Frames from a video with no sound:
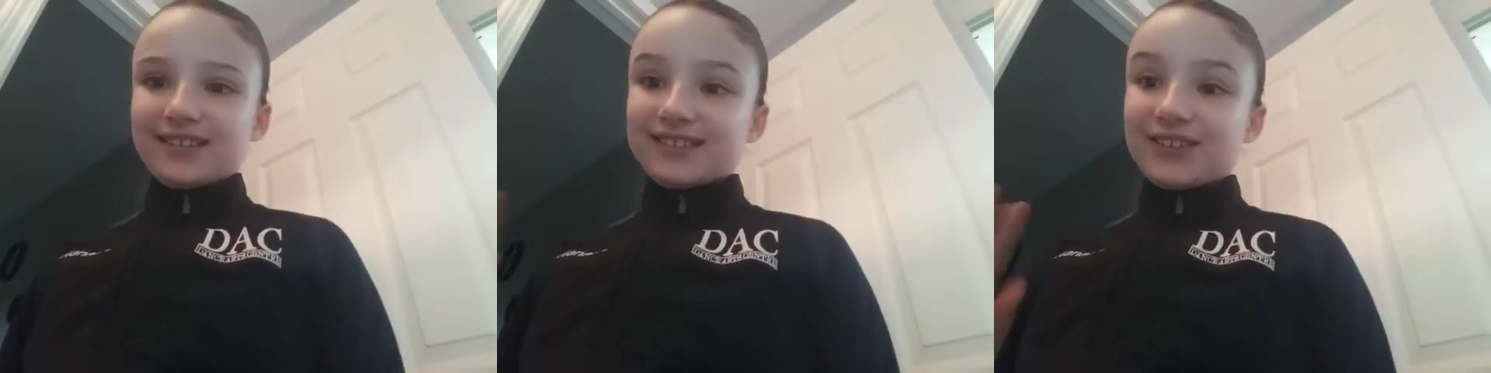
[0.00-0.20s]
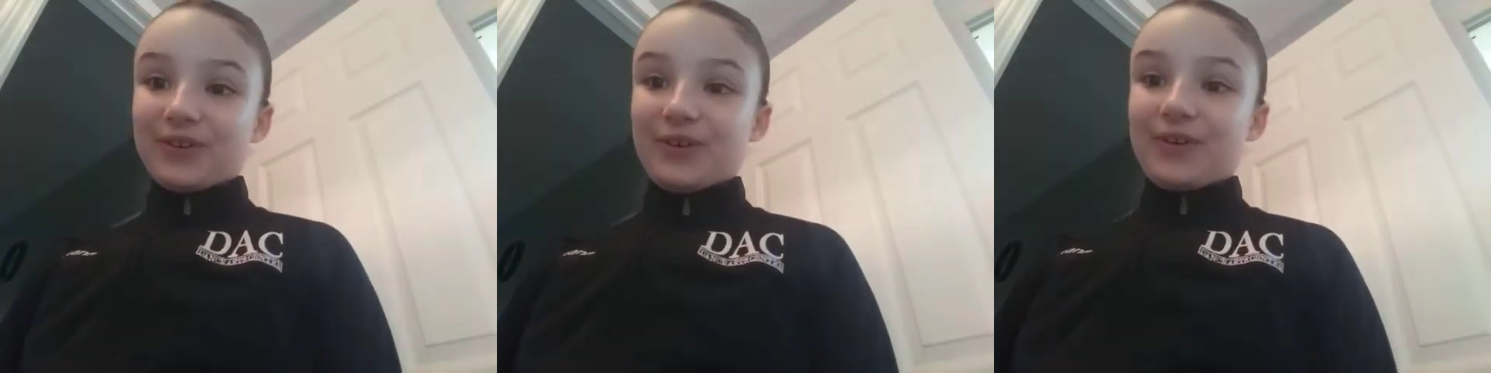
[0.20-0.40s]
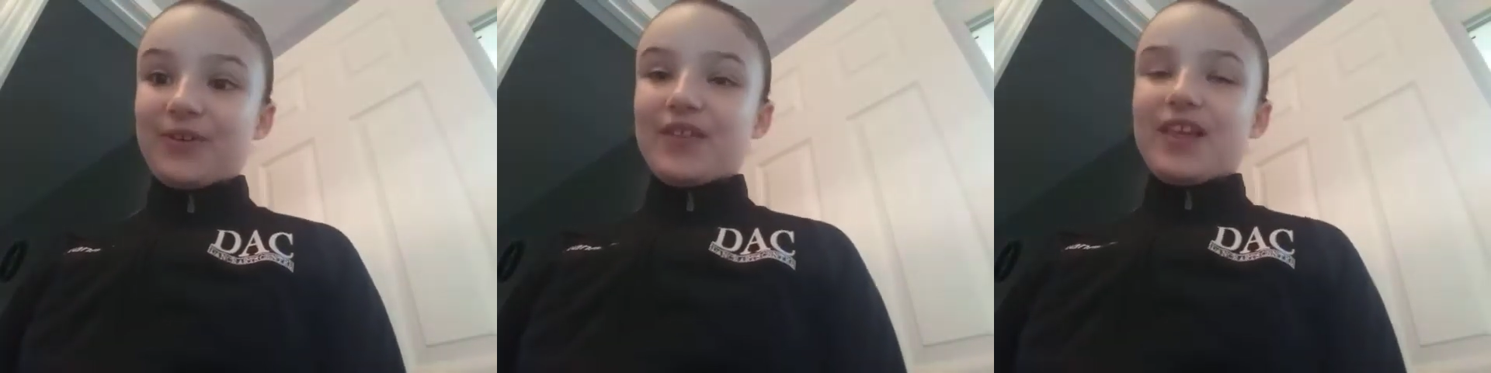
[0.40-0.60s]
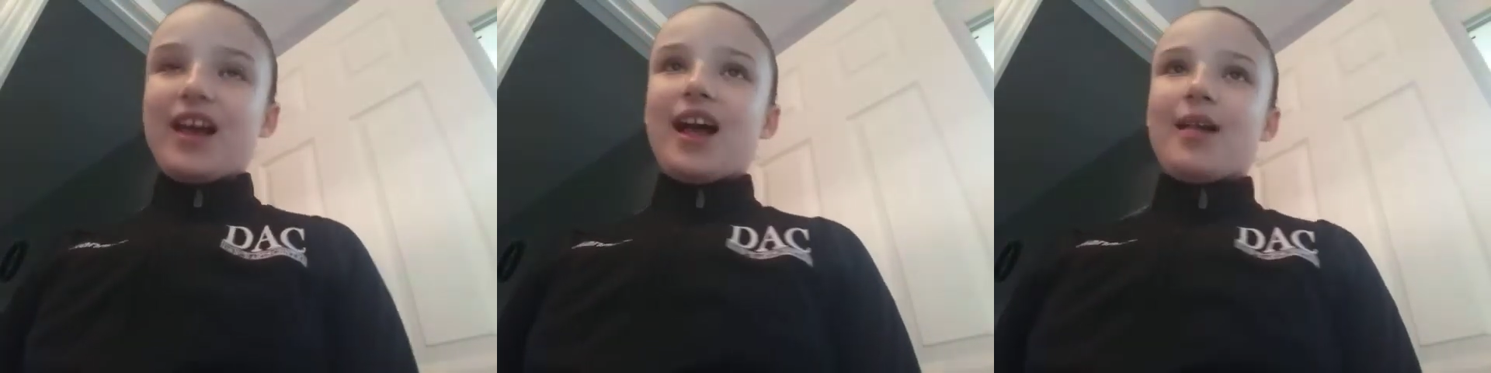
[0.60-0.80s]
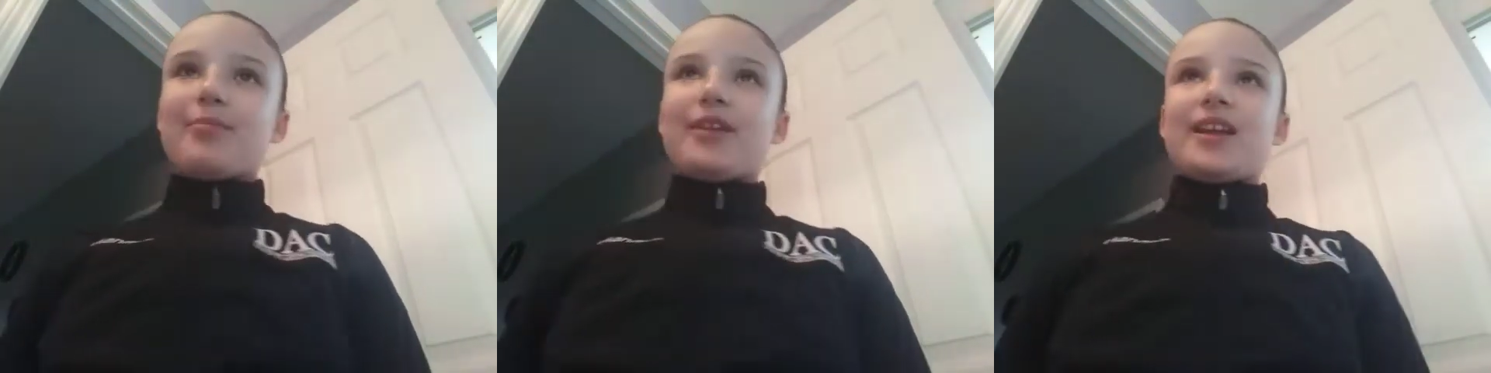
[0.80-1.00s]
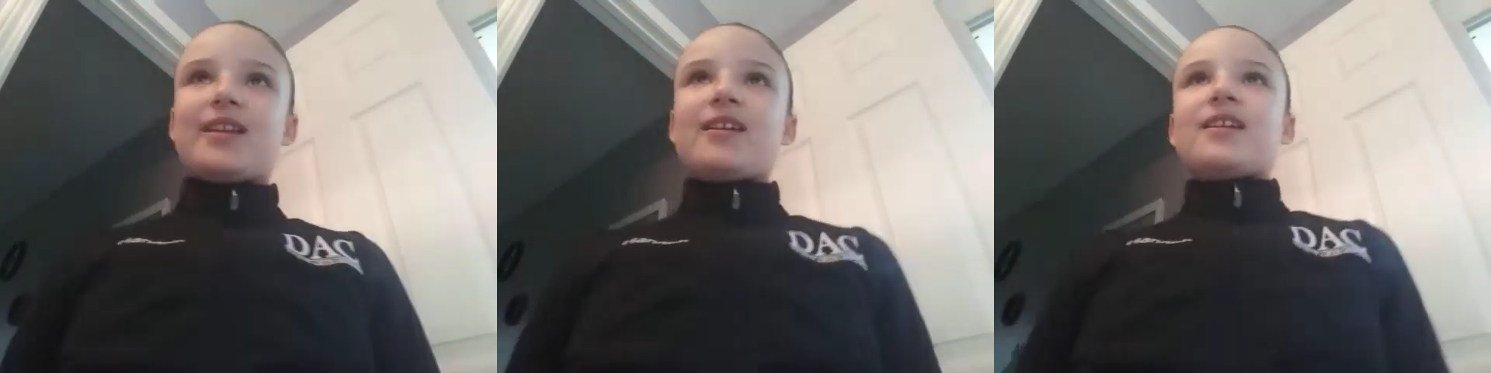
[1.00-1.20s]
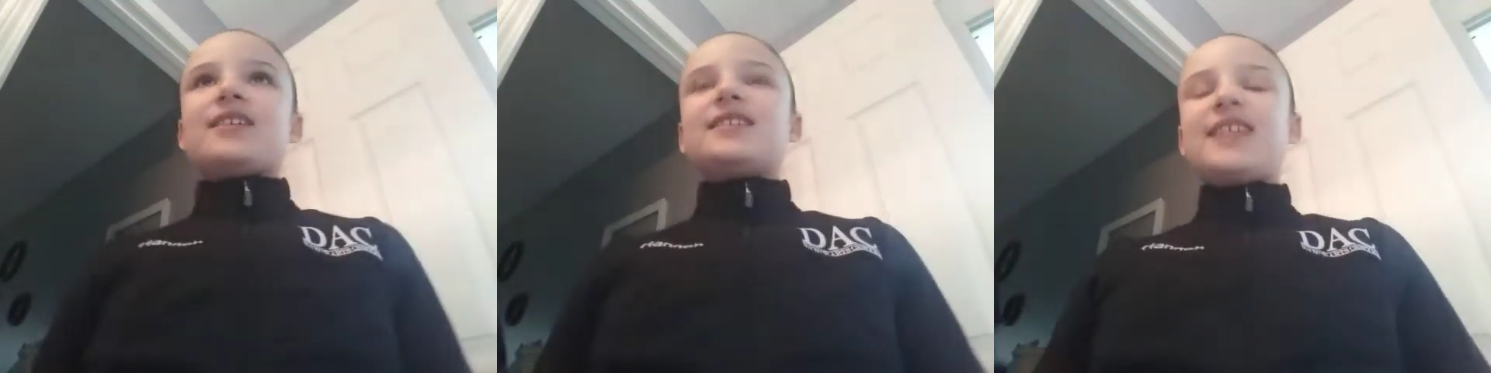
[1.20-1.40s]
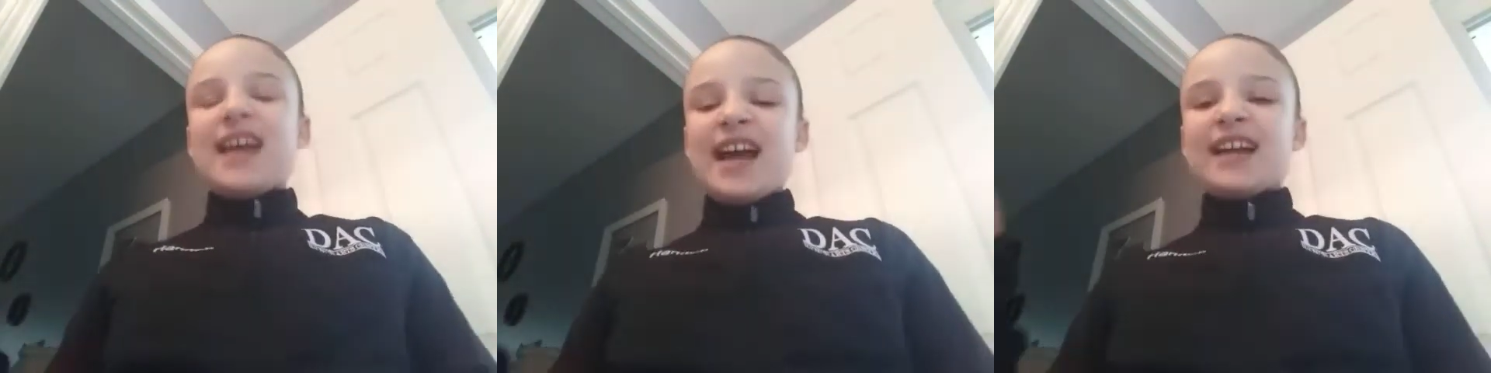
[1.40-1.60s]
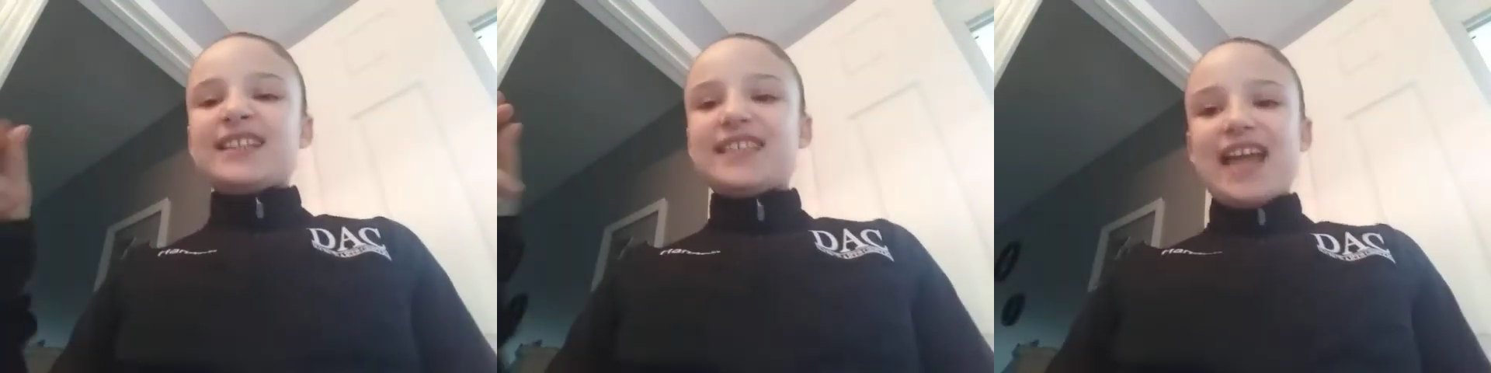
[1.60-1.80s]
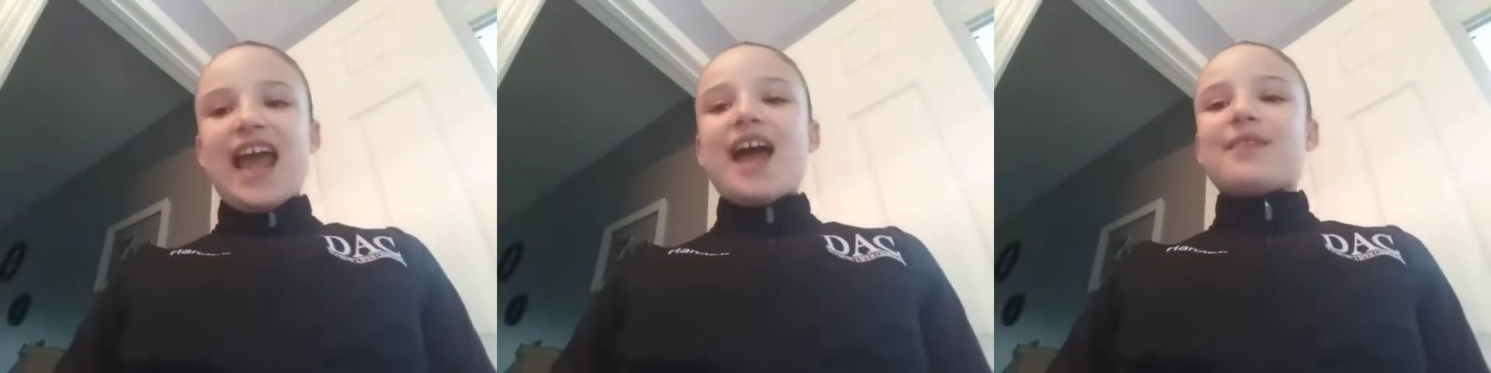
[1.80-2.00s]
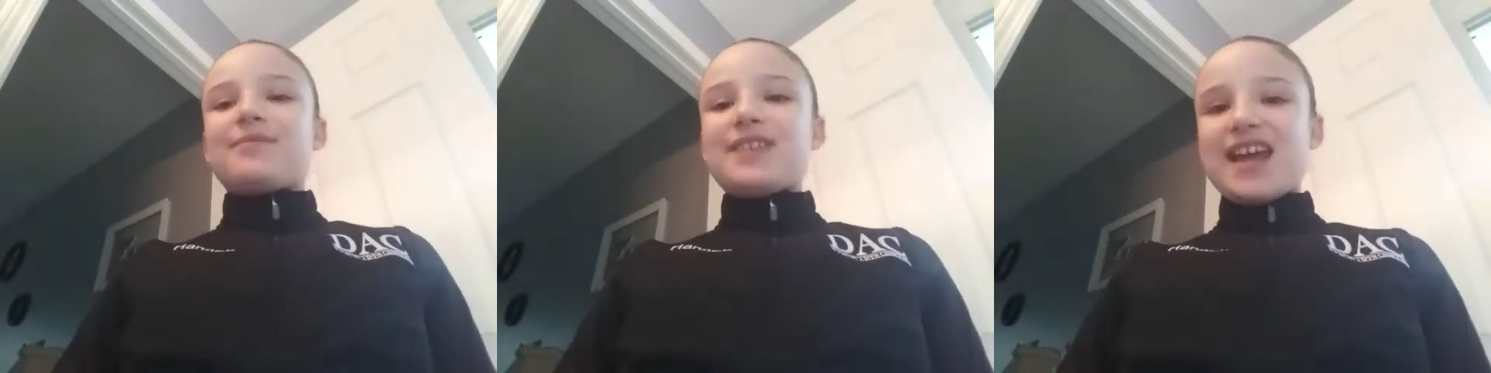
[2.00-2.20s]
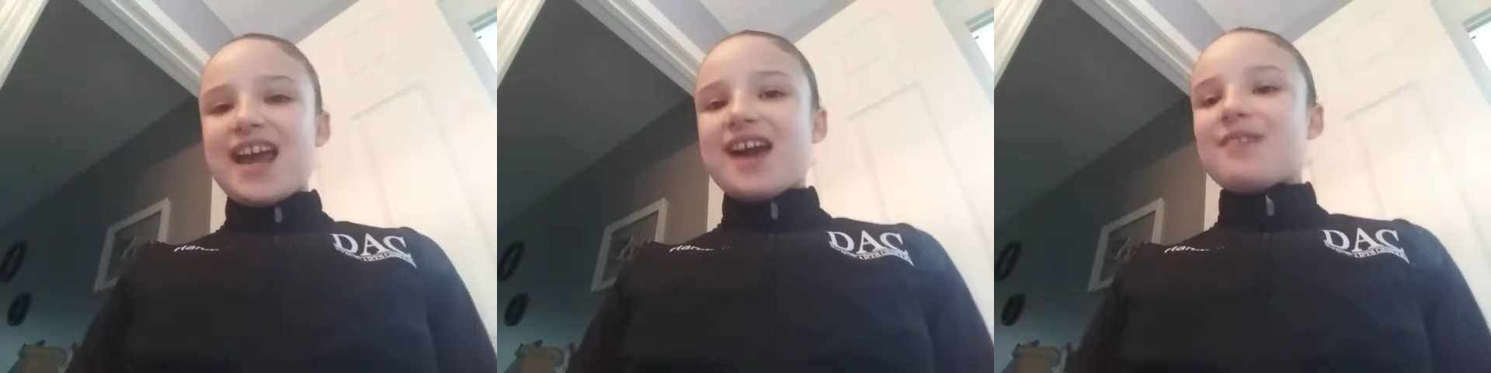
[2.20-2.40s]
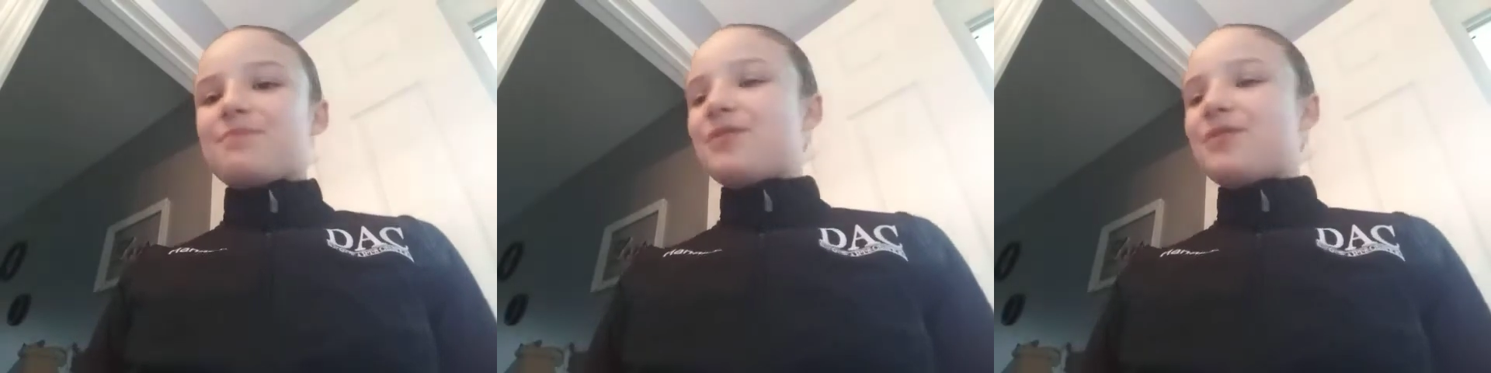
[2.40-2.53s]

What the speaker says: So I'm like, Dad,